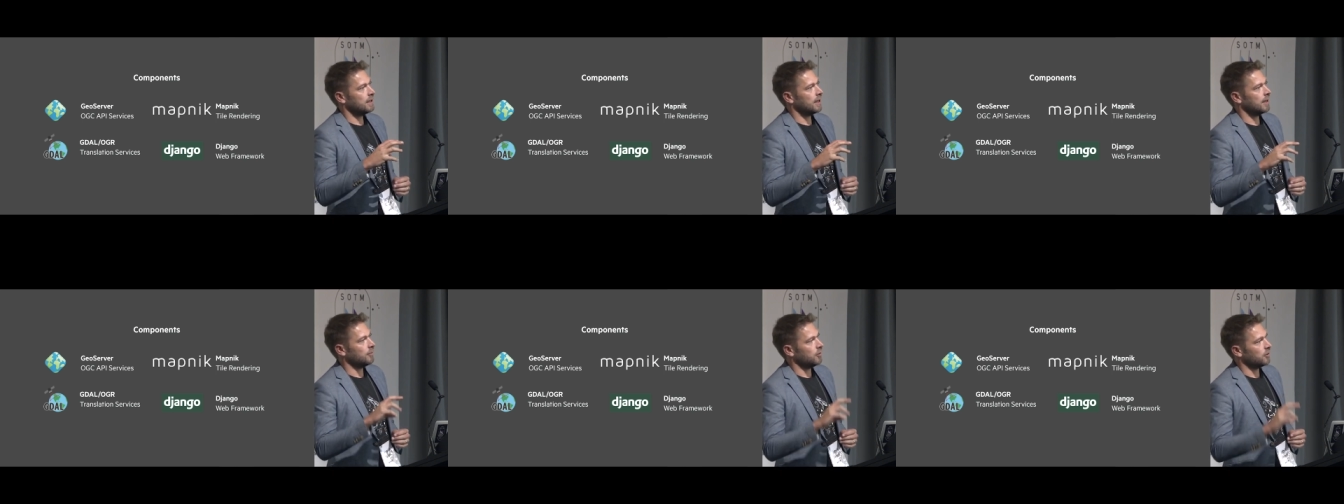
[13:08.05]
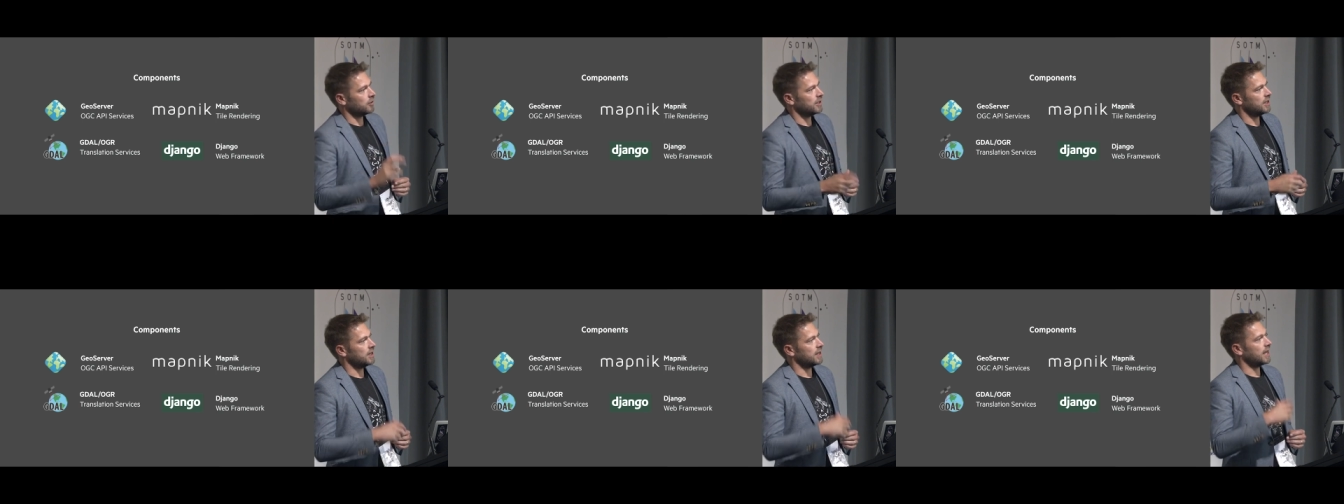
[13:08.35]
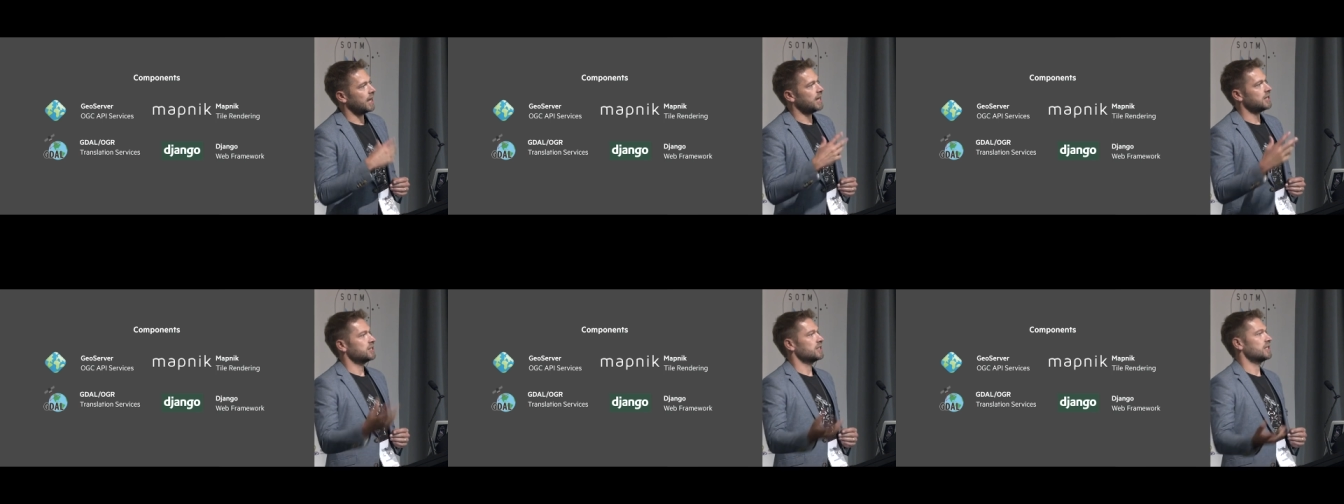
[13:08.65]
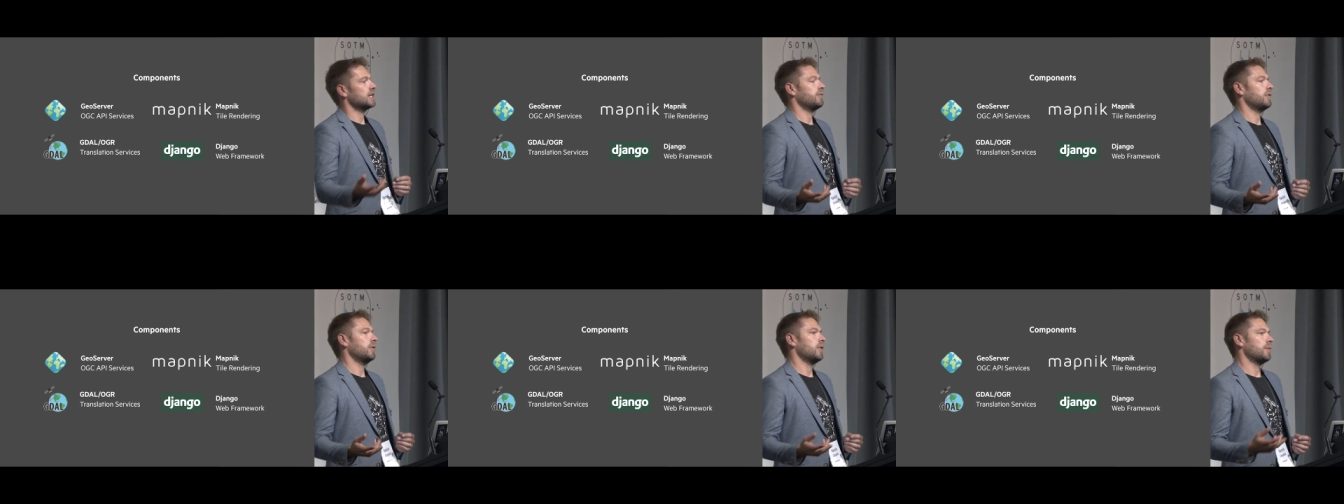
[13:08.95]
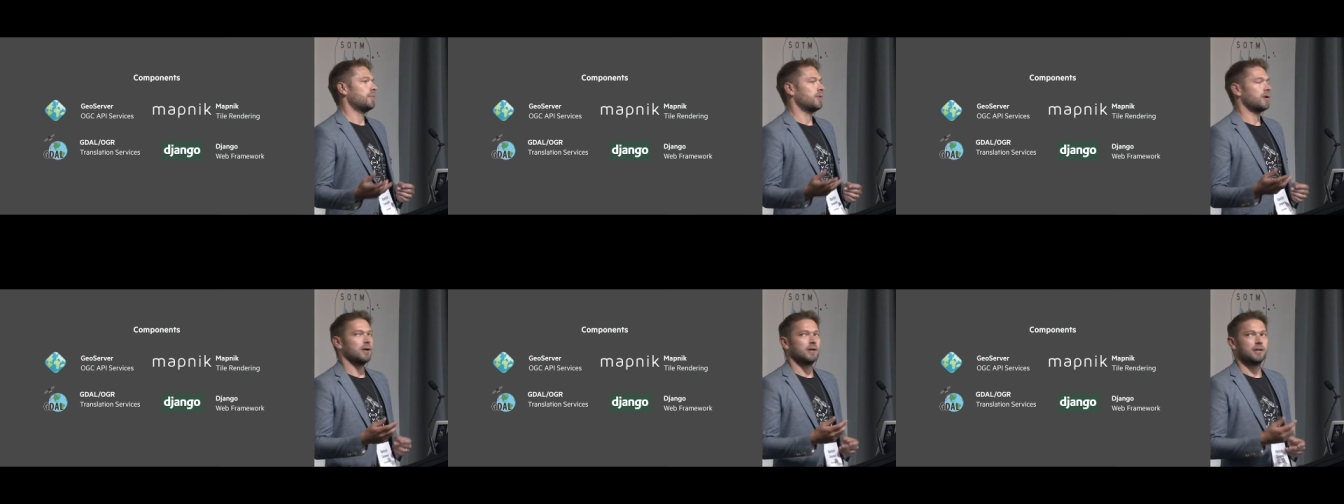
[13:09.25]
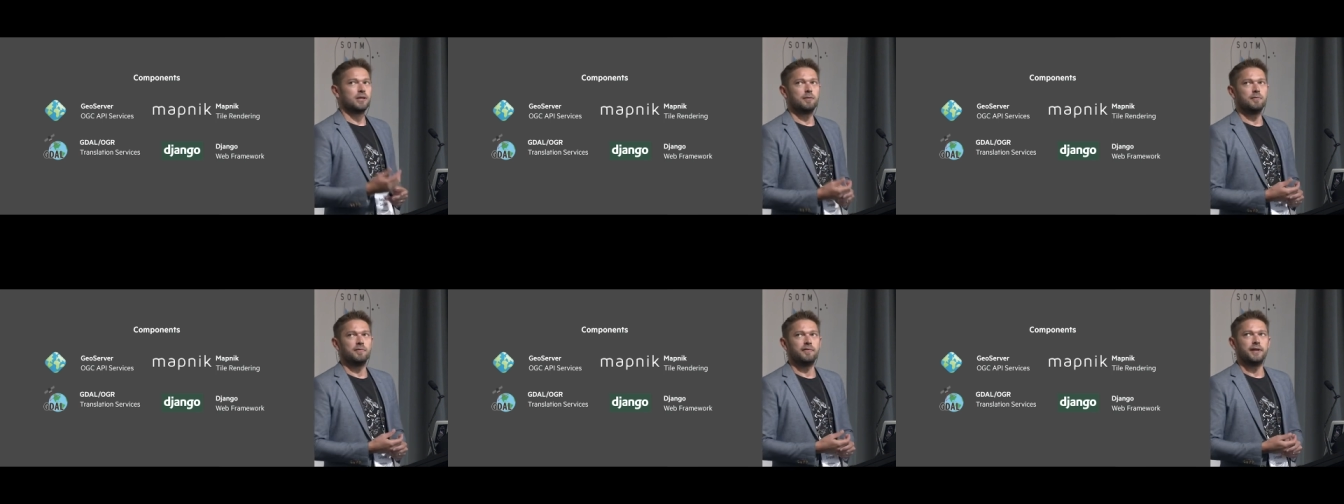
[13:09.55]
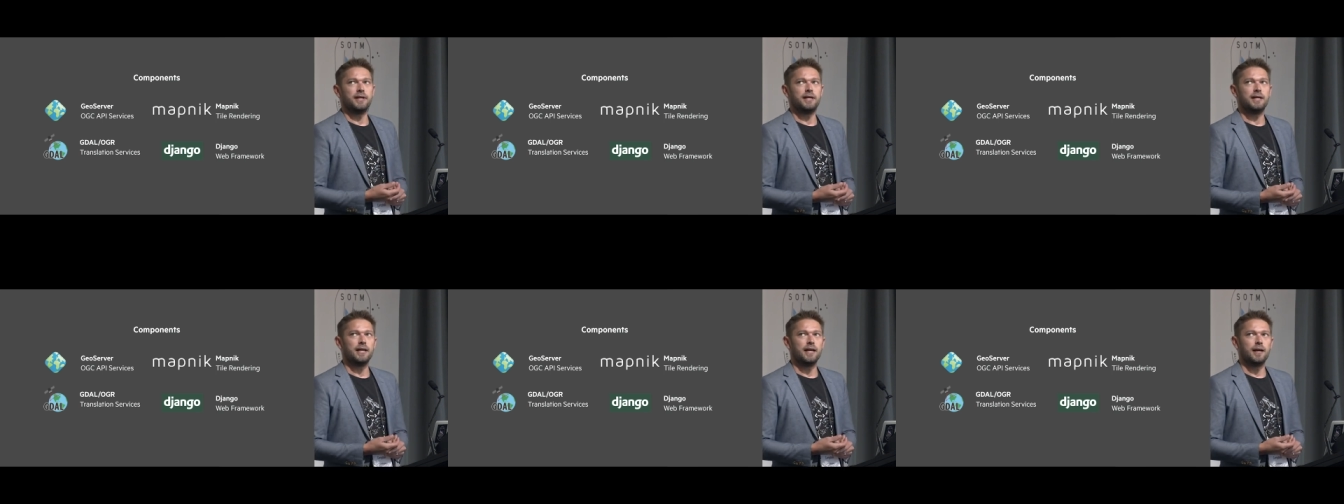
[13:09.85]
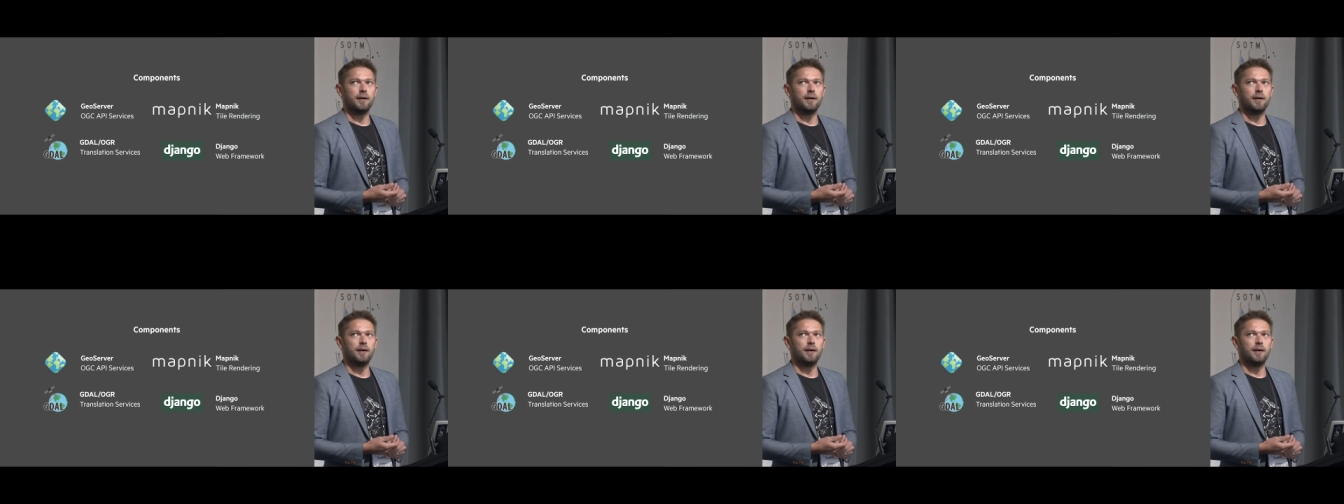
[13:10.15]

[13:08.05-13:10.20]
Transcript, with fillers: authentication stuff we want to put on top of it